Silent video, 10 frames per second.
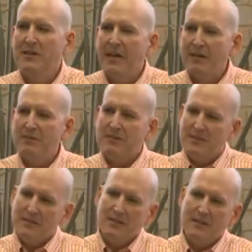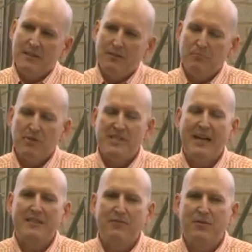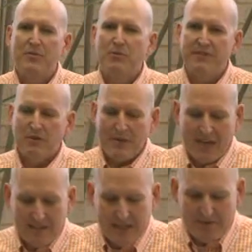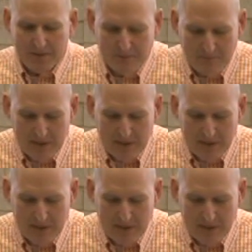lake protected from the river by a levee.